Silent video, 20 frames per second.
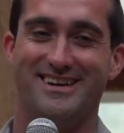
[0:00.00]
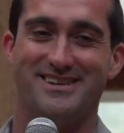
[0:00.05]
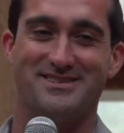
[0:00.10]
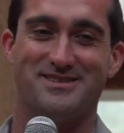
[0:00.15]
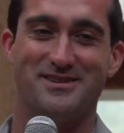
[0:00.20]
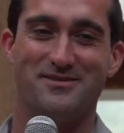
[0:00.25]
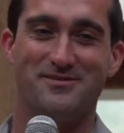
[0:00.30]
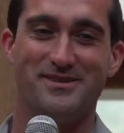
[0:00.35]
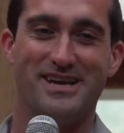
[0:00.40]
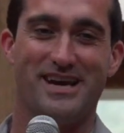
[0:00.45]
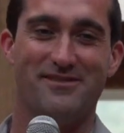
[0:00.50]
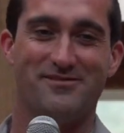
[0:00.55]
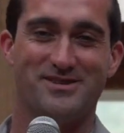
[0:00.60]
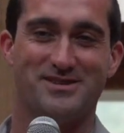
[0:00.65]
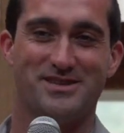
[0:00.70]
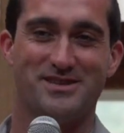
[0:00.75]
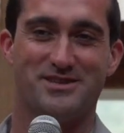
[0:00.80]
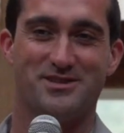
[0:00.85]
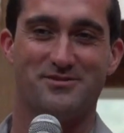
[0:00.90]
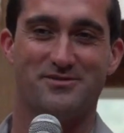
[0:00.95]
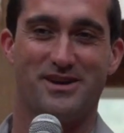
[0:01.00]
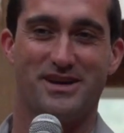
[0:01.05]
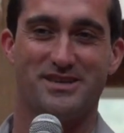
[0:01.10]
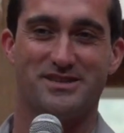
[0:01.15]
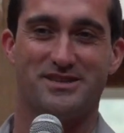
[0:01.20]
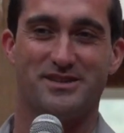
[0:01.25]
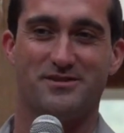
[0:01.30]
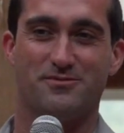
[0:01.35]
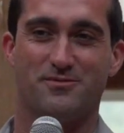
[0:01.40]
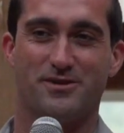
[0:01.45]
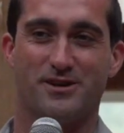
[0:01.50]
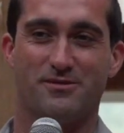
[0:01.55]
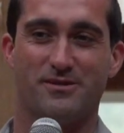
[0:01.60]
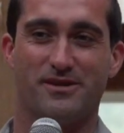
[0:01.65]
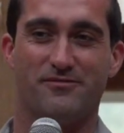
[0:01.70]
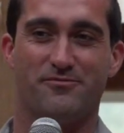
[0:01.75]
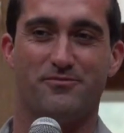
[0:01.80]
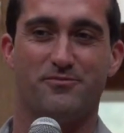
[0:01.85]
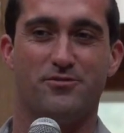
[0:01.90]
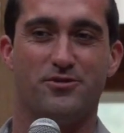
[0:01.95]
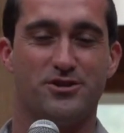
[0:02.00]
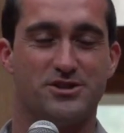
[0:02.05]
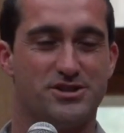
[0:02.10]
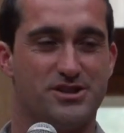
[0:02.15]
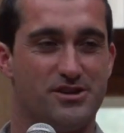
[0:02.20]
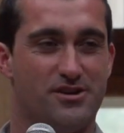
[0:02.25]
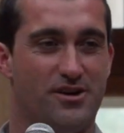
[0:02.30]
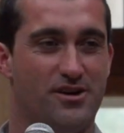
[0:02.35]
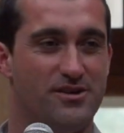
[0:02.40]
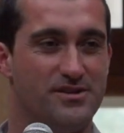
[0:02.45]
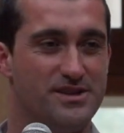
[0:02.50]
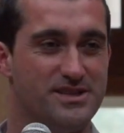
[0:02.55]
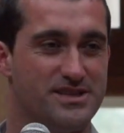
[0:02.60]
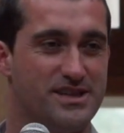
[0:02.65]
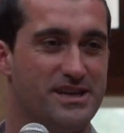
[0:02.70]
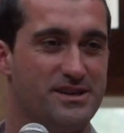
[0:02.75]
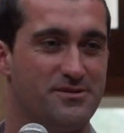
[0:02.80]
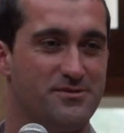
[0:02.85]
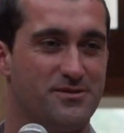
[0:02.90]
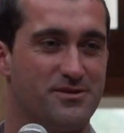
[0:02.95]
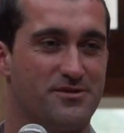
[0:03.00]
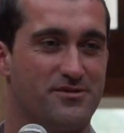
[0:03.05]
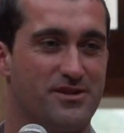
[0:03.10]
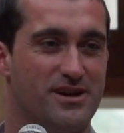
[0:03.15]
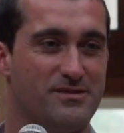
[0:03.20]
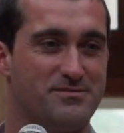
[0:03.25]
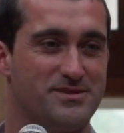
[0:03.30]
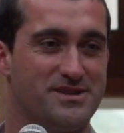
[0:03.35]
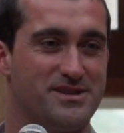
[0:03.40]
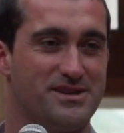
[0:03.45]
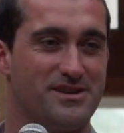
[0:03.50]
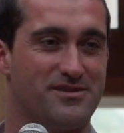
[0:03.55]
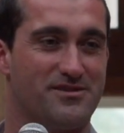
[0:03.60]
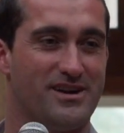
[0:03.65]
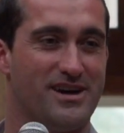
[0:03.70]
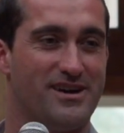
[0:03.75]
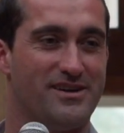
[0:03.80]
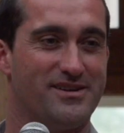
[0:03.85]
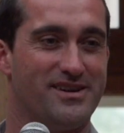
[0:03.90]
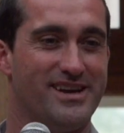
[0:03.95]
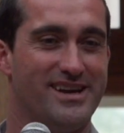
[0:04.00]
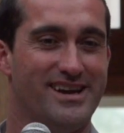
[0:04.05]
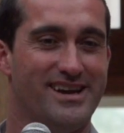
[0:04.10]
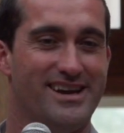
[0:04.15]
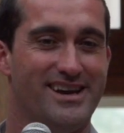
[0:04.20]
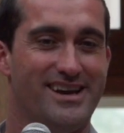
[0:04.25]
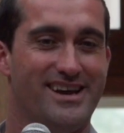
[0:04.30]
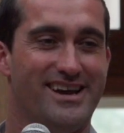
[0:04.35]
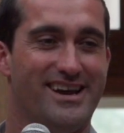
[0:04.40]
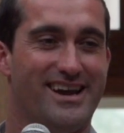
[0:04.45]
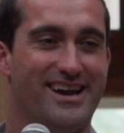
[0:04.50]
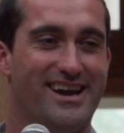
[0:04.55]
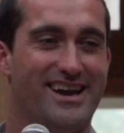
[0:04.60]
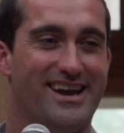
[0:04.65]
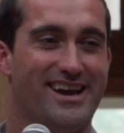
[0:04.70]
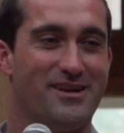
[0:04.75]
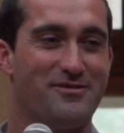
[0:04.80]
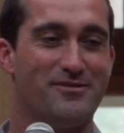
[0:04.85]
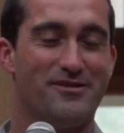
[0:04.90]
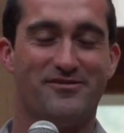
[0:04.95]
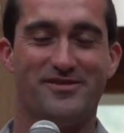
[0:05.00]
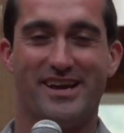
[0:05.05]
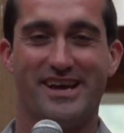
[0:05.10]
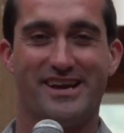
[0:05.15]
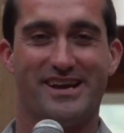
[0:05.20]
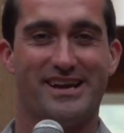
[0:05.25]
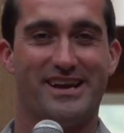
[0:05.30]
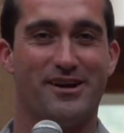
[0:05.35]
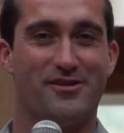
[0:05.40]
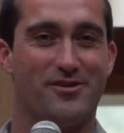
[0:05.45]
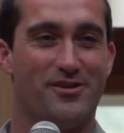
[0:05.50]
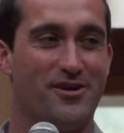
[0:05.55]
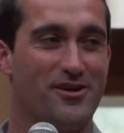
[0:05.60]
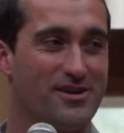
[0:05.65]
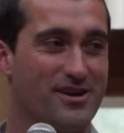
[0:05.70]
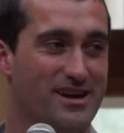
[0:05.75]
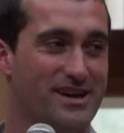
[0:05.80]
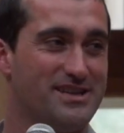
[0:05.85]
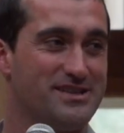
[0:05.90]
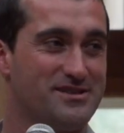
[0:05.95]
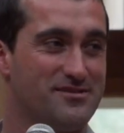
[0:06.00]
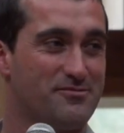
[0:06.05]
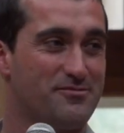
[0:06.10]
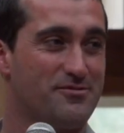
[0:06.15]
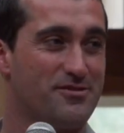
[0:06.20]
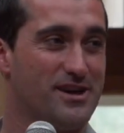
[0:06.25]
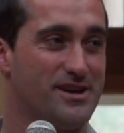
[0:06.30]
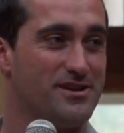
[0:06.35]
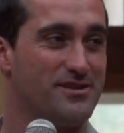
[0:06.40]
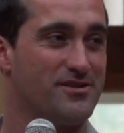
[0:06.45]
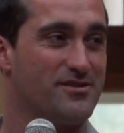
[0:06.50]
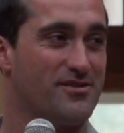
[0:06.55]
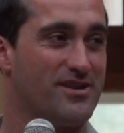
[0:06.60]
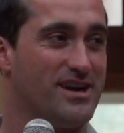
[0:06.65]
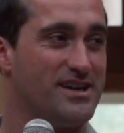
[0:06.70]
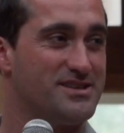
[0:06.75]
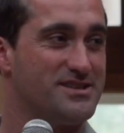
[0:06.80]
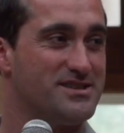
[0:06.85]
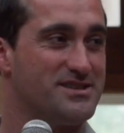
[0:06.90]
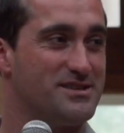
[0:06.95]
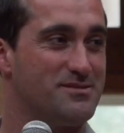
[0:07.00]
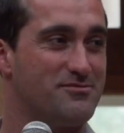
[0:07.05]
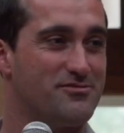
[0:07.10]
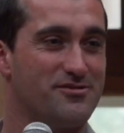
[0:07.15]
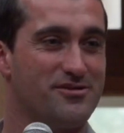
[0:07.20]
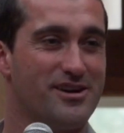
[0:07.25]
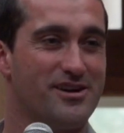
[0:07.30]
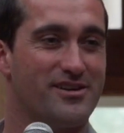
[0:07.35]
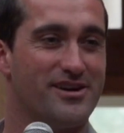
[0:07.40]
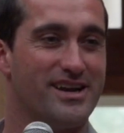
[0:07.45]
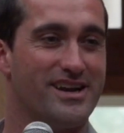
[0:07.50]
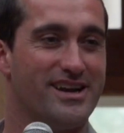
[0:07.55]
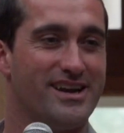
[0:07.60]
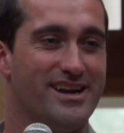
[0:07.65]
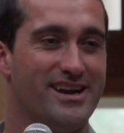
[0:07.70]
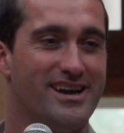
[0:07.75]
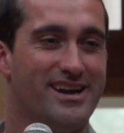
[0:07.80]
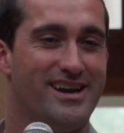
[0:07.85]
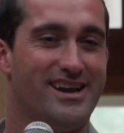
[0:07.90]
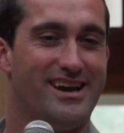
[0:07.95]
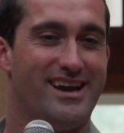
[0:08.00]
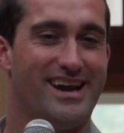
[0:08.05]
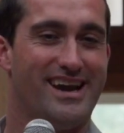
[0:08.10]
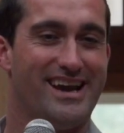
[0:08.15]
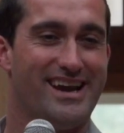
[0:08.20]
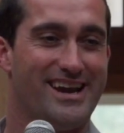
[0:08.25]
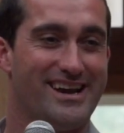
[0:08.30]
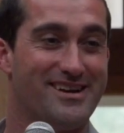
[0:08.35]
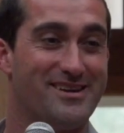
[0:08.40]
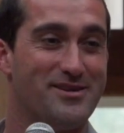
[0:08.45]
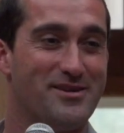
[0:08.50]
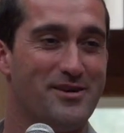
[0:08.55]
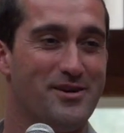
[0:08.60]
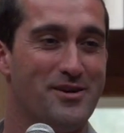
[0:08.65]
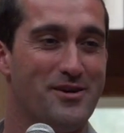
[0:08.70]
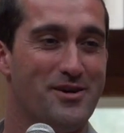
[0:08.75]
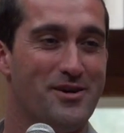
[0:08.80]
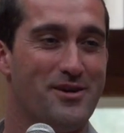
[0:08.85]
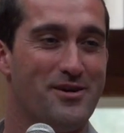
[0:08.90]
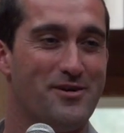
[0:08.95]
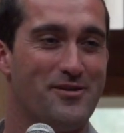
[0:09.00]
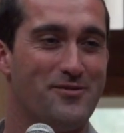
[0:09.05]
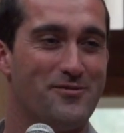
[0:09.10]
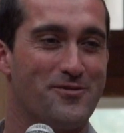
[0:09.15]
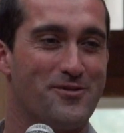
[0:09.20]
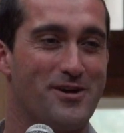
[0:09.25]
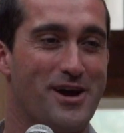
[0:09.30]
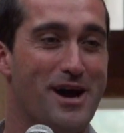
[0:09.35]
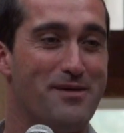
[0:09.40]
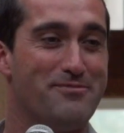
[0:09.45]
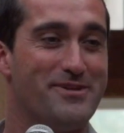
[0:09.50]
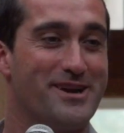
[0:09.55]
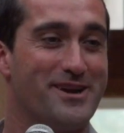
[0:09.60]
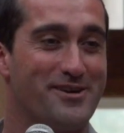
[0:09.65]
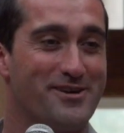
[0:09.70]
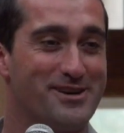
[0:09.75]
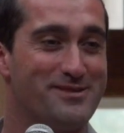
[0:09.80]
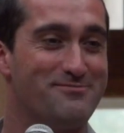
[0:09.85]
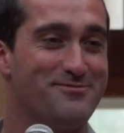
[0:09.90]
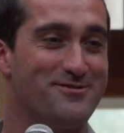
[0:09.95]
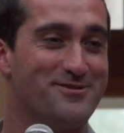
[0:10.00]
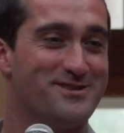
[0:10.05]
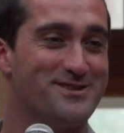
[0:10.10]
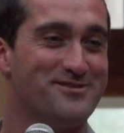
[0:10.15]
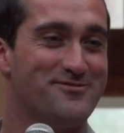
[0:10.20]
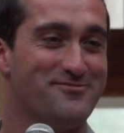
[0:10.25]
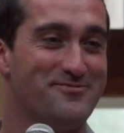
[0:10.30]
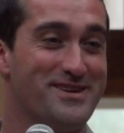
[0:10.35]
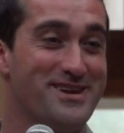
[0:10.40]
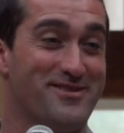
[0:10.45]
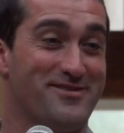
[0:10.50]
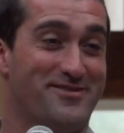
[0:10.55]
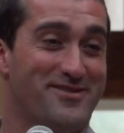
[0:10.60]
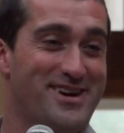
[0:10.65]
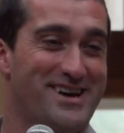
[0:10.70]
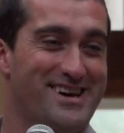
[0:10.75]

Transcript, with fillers: So we have a situation where we've pushed all these annual crops in the ground, and we've taken out all kinds of perennial grasses and prairie, and we're upping our imports of beef.